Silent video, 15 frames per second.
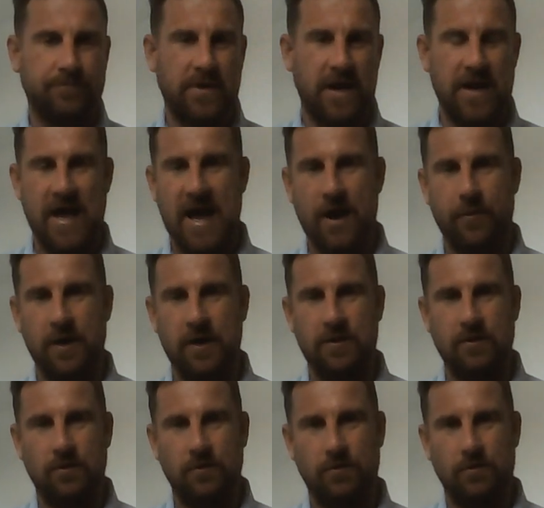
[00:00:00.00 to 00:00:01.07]
an hour
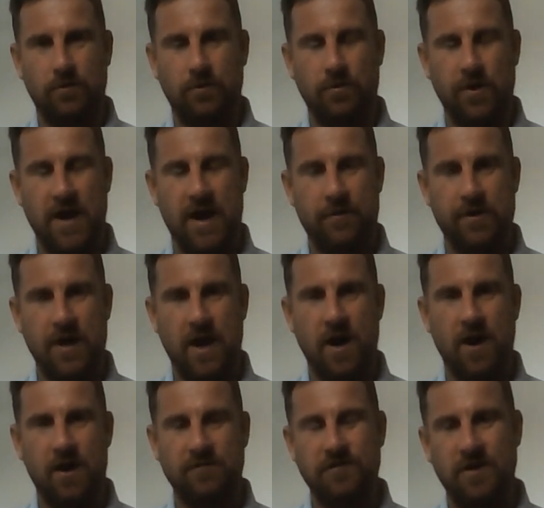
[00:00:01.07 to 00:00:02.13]
or an hour and a
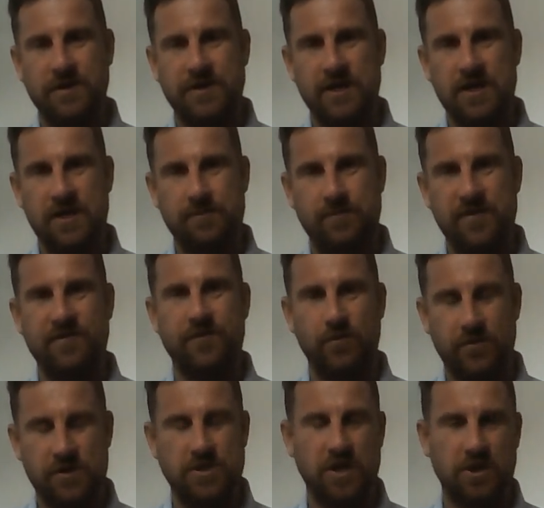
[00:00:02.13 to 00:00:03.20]
half, ideally,
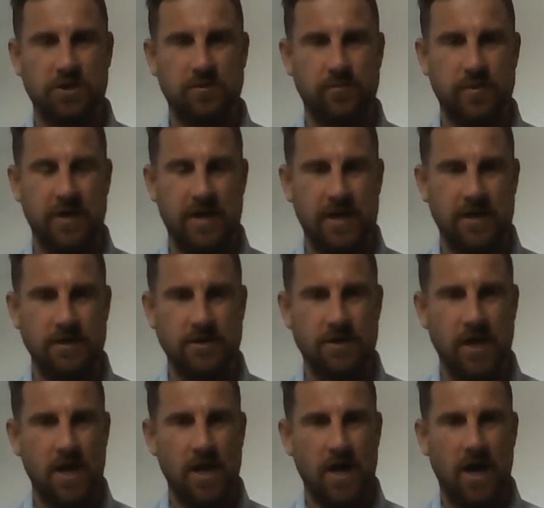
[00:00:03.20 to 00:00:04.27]
before the session begins.
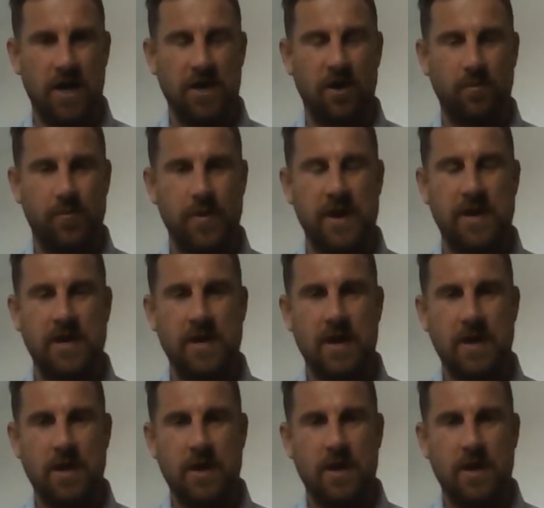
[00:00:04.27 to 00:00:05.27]
And I'll be